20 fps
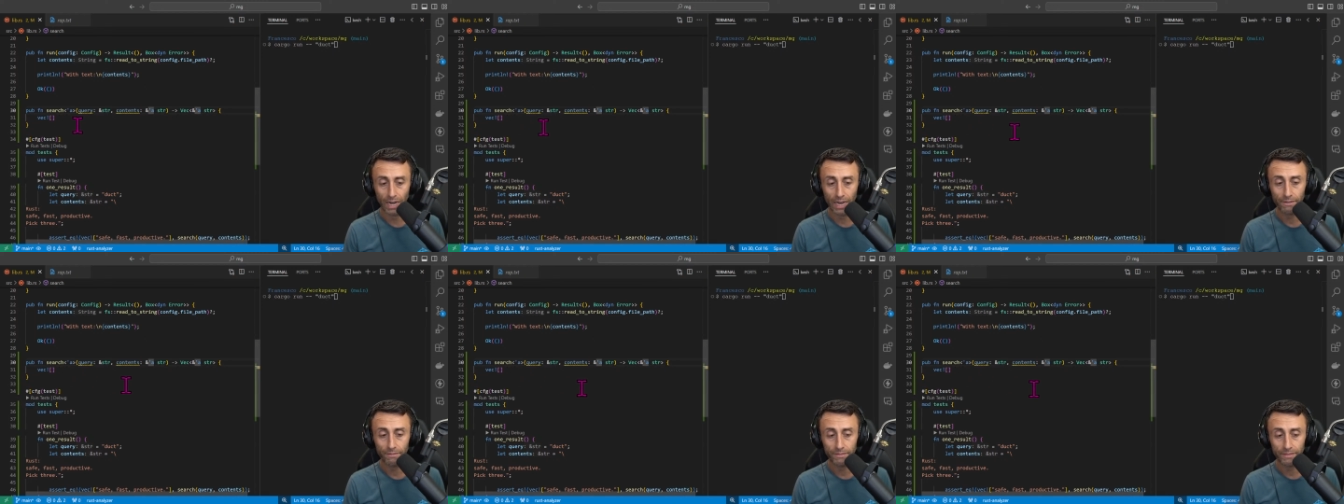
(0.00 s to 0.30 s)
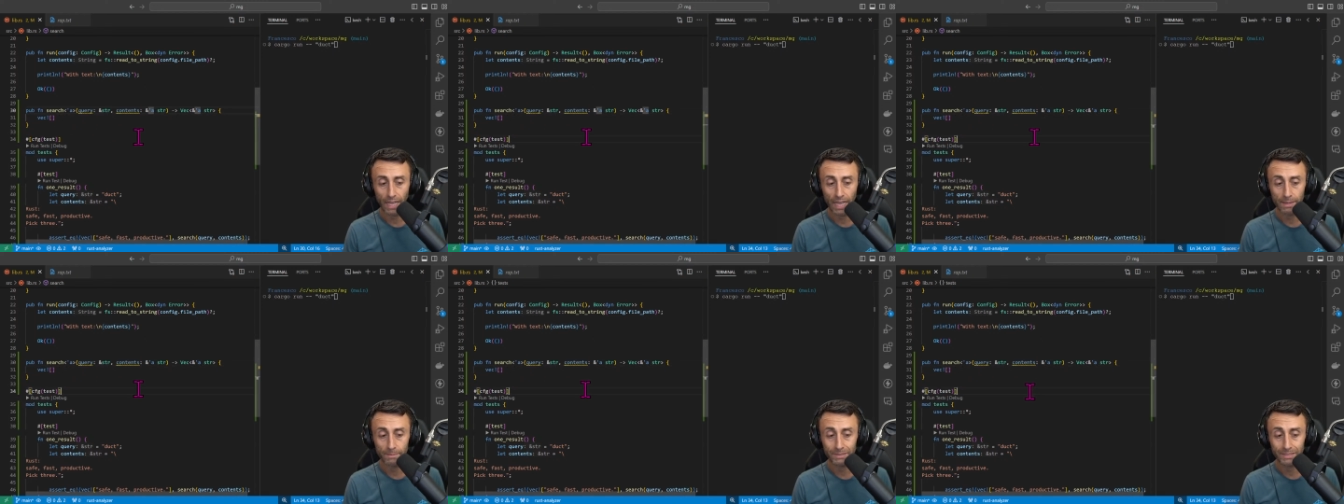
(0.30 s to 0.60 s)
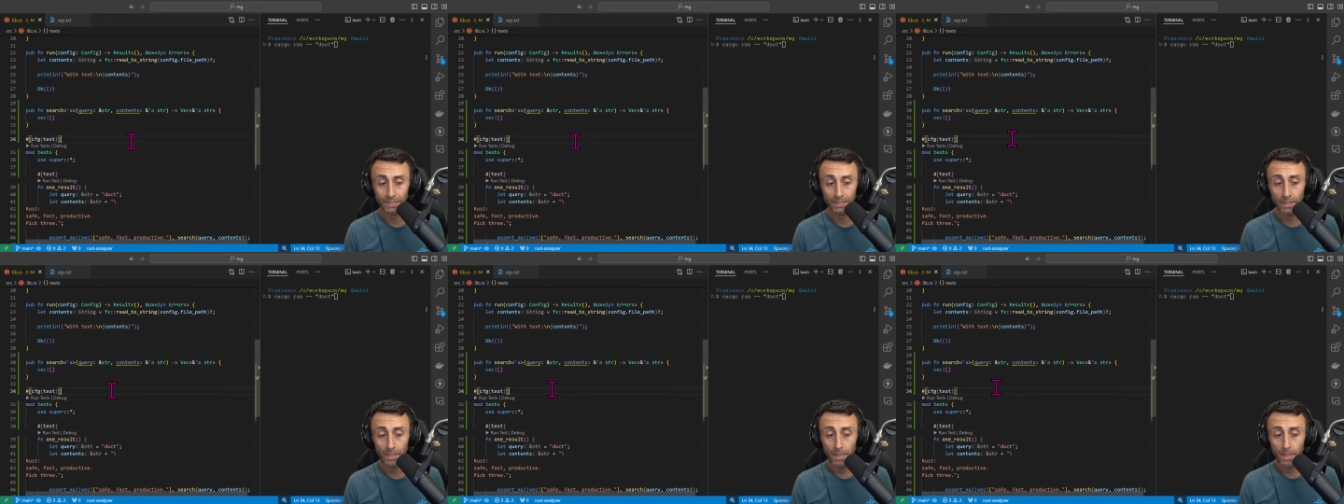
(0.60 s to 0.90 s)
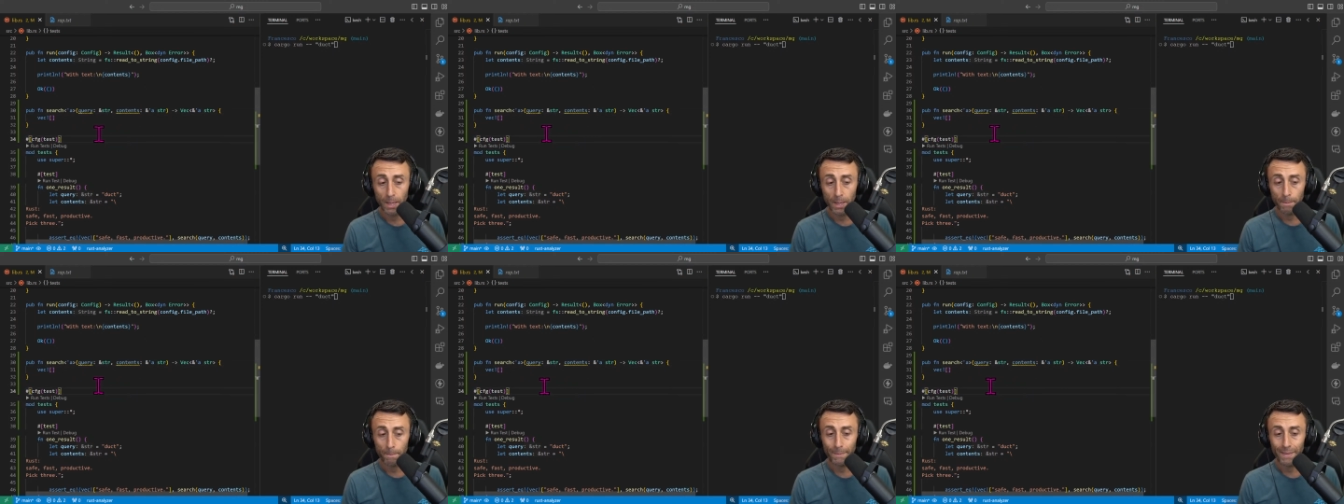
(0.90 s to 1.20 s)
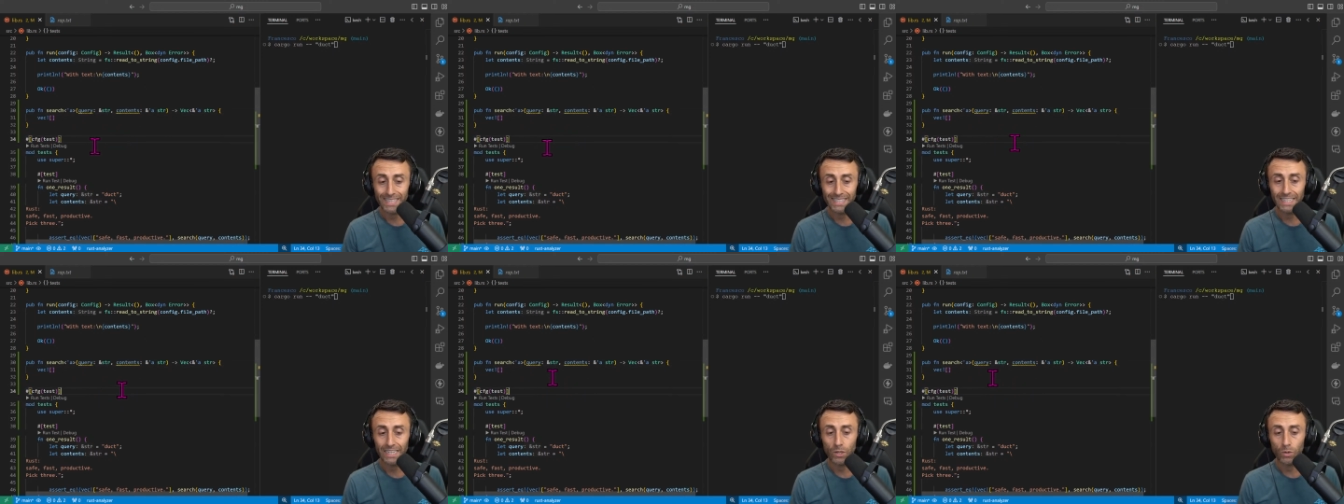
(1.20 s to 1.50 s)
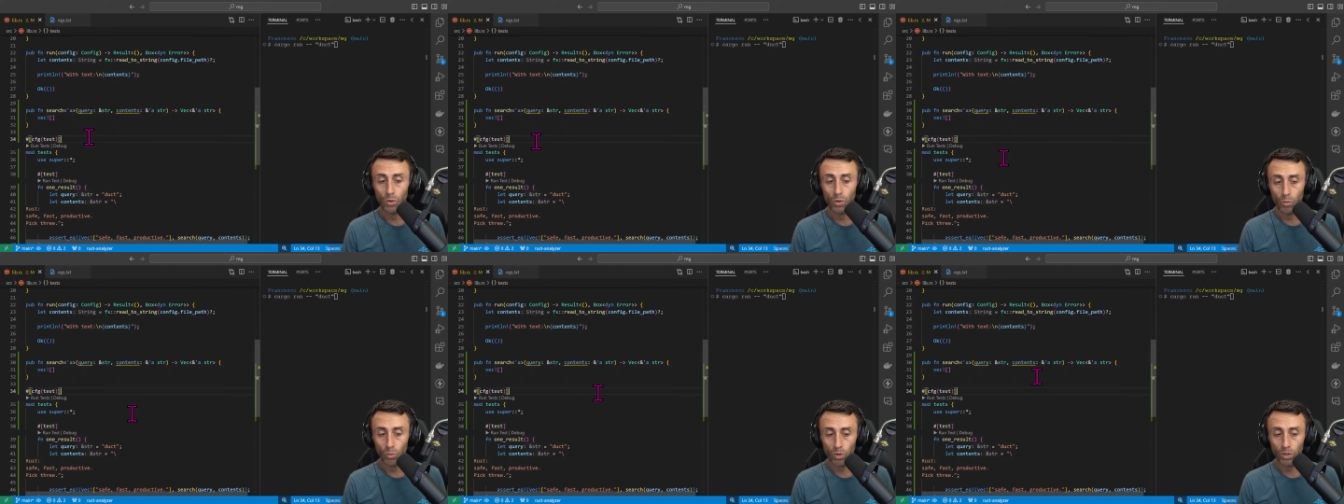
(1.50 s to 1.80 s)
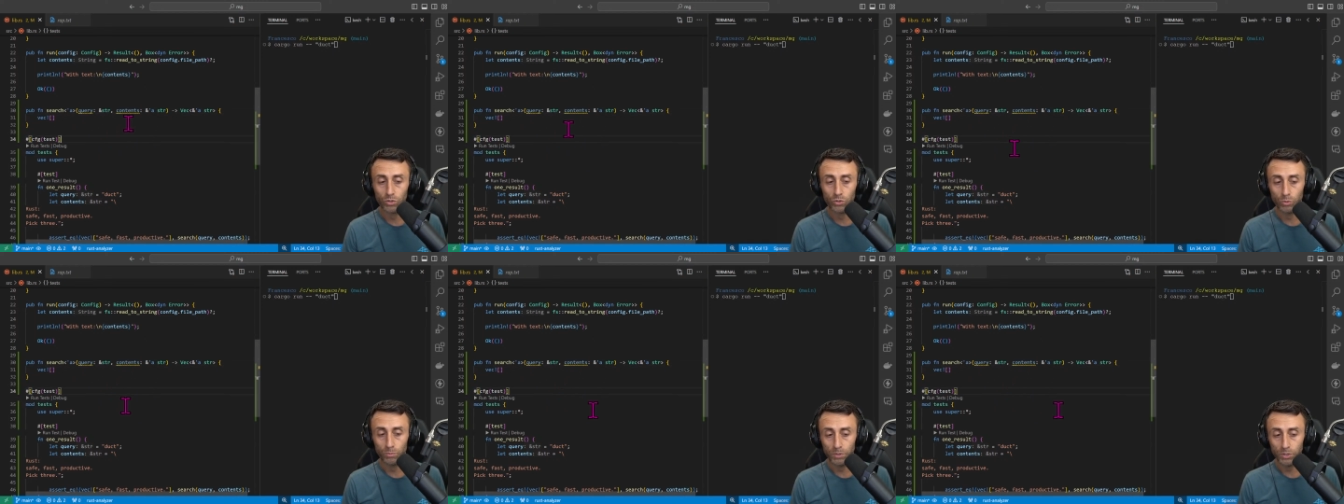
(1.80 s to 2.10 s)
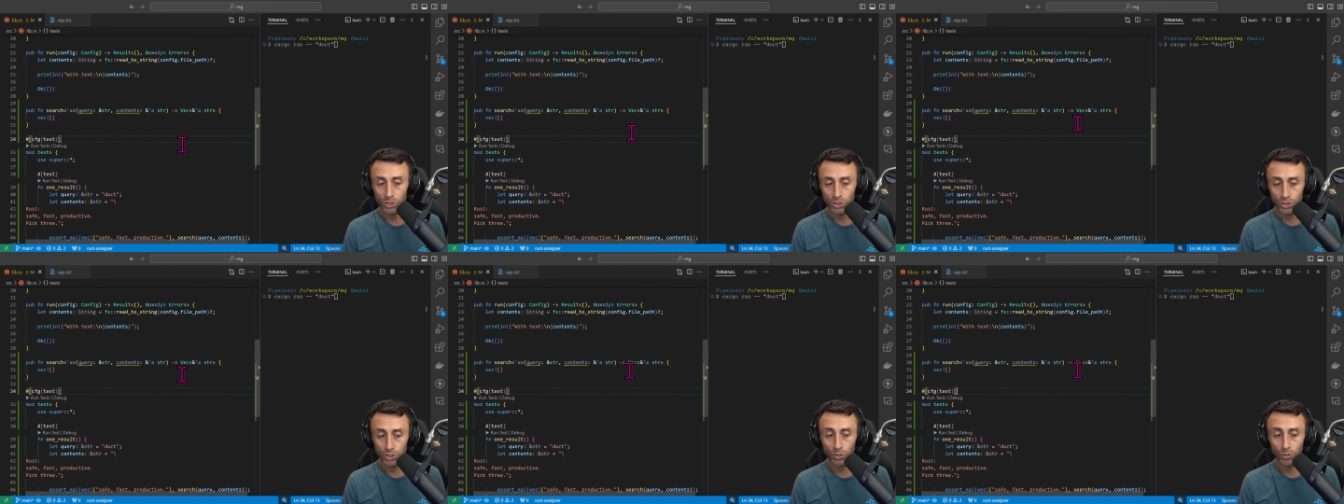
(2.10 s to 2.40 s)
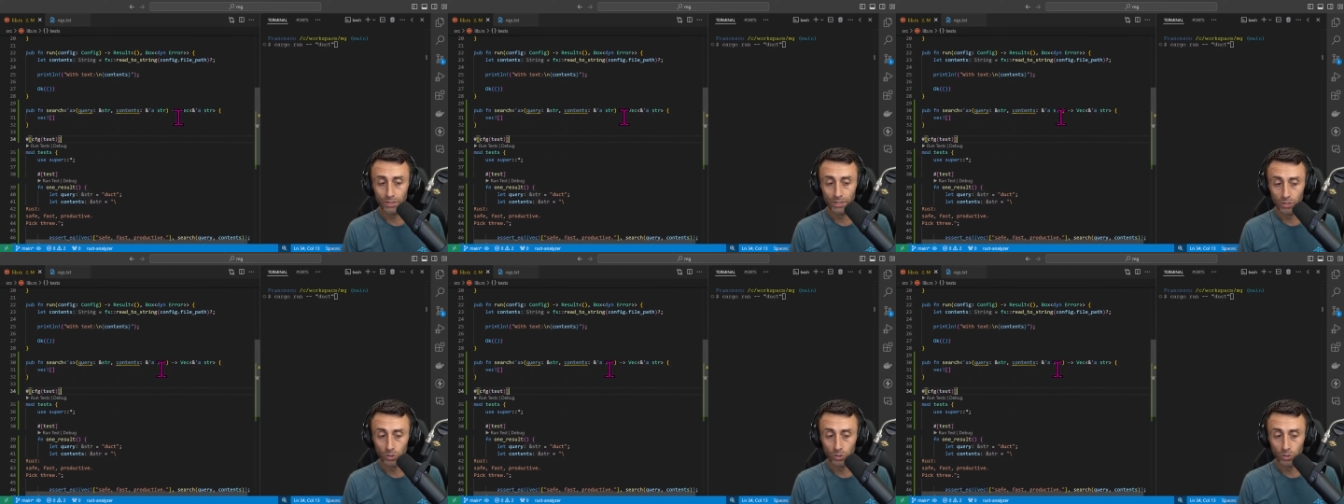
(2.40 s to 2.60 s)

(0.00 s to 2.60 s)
lifetimes. Basically, we want to be sure that